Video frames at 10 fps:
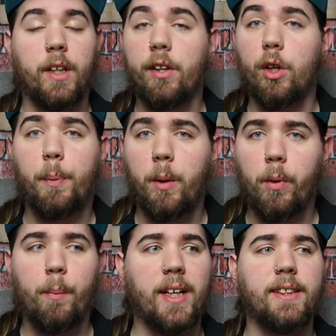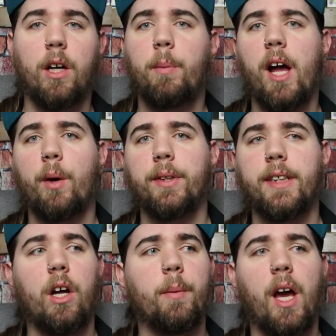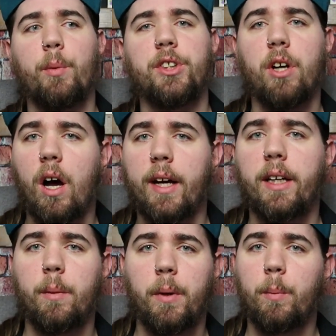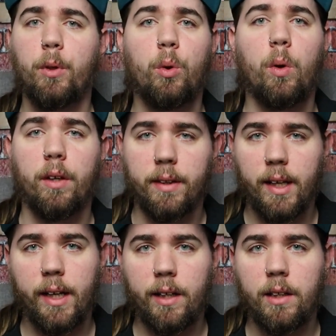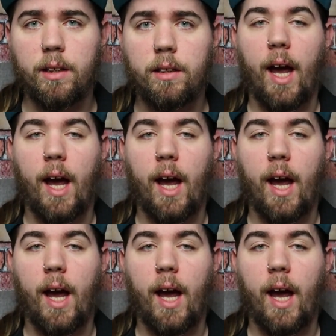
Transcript: The other people in my cell block would tell me I was talking to people who weren't there.